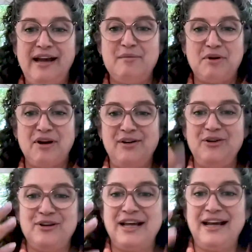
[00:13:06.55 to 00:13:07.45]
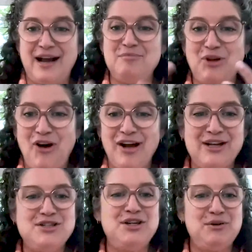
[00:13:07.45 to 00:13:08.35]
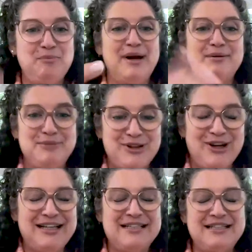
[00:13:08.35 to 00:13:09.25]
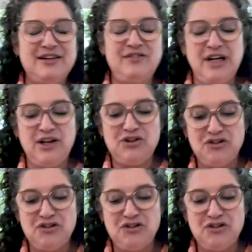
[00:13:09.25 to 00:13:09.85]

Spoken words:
Amber, I know you're like, I'm talking to you, but I'm talking to Tiffany,